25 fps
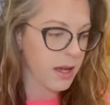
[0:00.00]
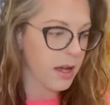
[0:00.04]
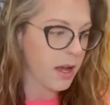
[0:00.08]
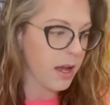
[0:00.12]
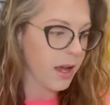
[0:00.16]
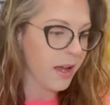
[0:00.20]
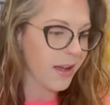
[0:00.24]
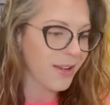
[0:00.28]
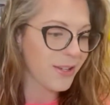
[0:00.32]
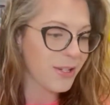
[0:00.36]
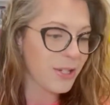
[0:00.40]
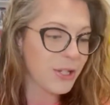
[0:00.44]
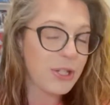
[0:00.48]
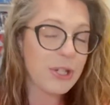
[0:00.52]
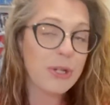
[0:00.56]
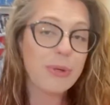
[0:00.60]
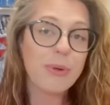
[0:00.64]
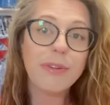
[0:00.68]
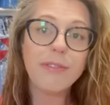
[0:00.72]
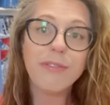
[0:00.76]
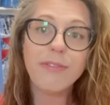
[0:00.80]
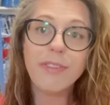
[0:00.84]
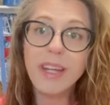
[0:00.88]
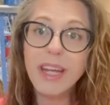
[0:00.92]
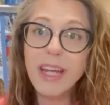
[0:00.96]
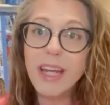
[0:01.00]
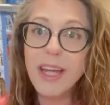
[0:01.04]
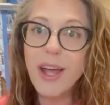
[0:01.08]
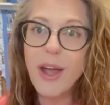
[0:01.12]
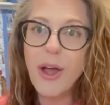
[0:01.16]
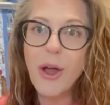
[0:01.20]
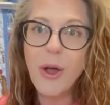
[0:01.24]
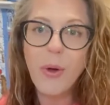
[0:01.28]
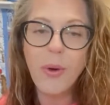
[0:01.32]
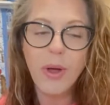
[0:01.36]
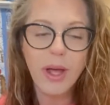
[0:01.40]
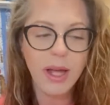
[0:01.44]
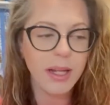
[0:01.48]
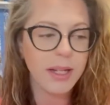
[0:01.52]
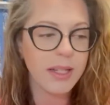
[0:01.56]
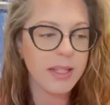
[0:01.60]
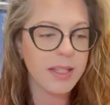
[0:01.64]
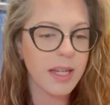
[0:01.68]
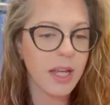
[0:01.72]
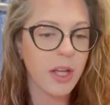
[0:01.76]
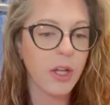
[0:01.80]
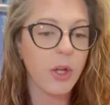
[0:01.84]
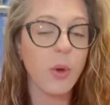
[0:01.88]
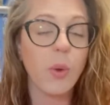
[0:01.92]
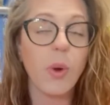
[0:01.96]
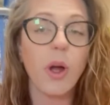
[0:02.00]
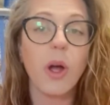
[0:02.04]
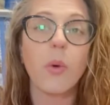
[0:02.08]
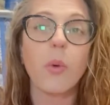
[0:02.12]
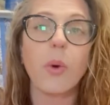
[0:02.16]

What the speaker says: to do a video and say who our